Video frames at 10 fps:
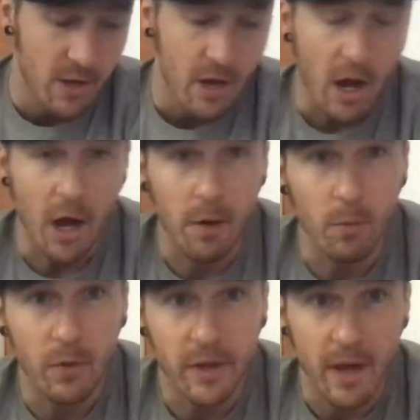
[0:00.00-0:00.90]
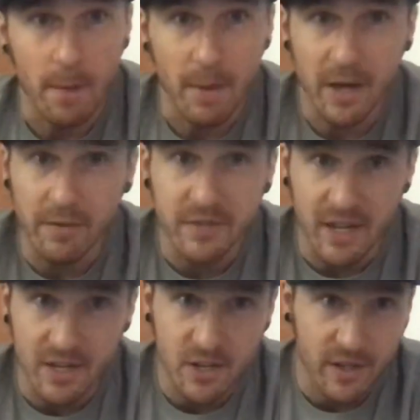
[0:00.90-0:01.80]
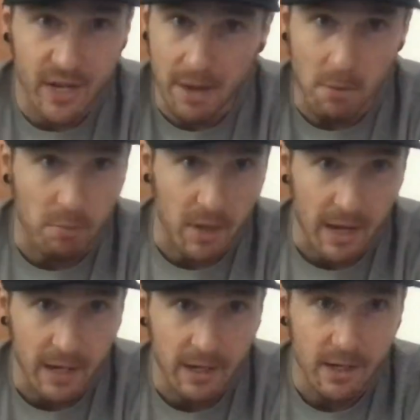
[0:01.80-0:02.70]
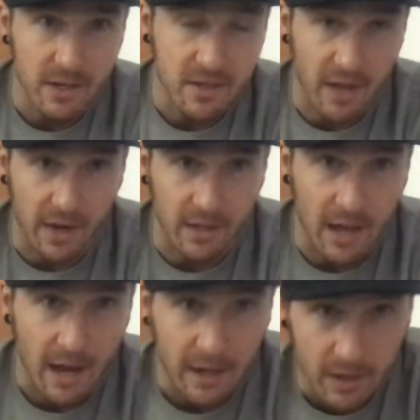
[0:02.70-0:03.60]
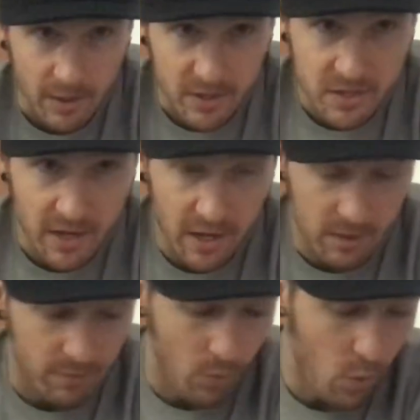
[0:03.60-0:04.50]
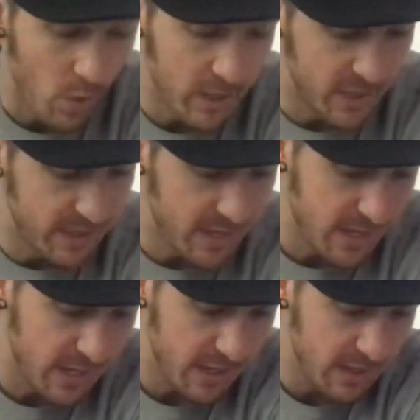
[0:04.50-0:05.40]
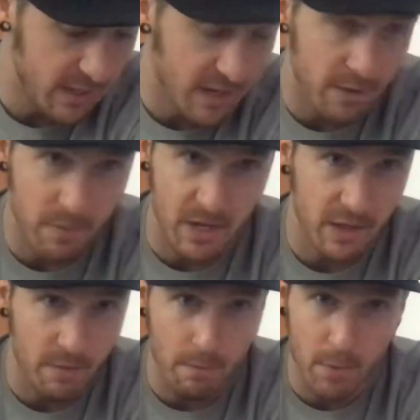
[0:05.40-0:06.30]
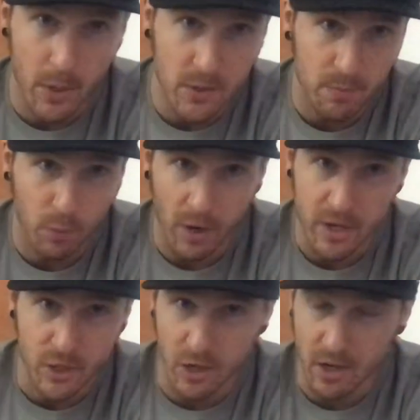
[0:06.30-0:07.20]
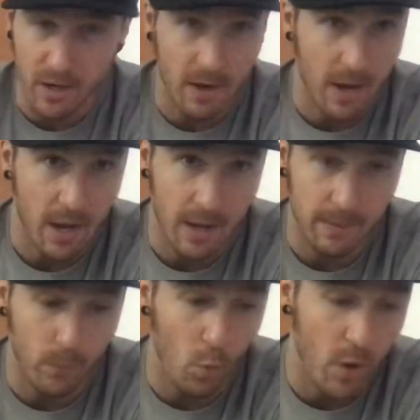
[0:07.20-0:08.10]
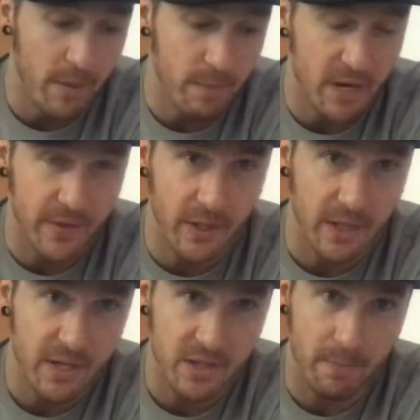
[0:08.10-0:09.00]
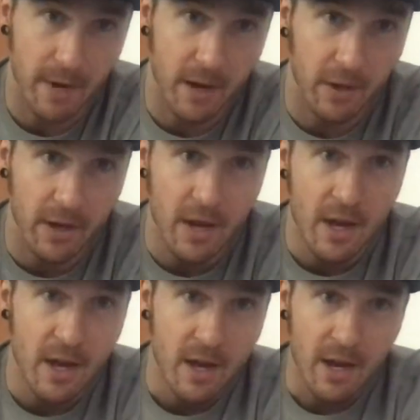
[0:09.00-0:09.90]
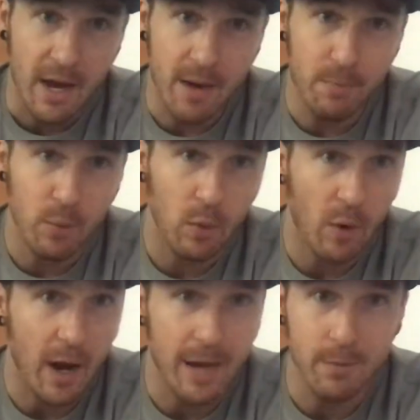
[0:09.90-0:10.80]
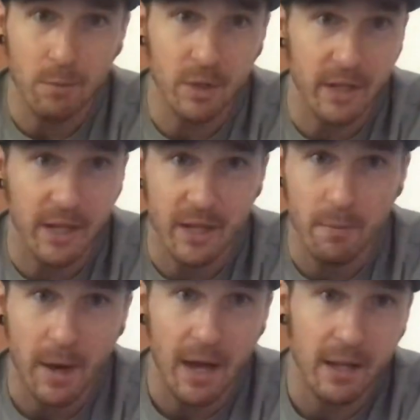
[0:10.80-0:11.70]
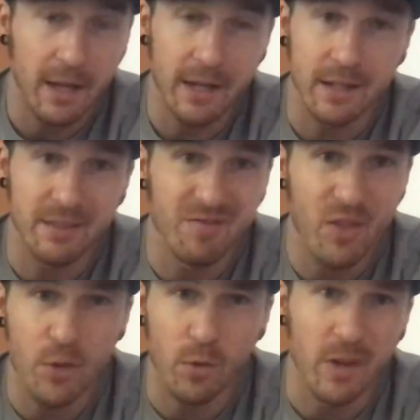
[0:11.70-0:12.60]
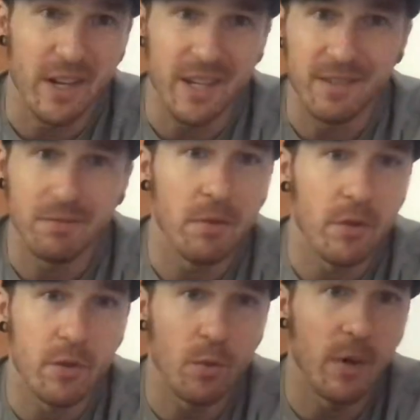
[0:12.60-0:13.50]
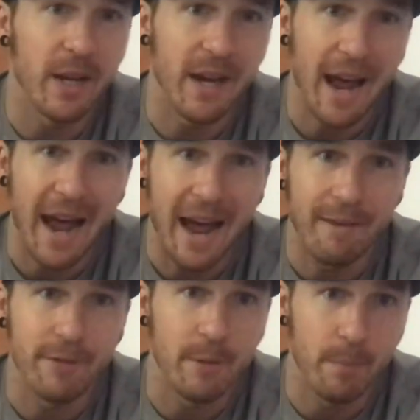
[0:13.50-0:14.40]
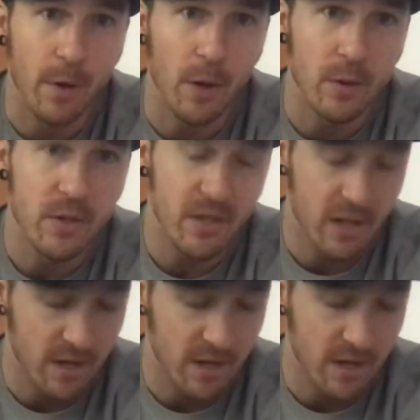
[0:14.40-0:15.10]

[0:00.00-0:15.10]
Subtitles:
The amount of tension that I'm applying is not a lot. On a scale of 1 to 10, 10 being the most pressure, 1 being the least amount, I'm probably at about like a 3.5 at most.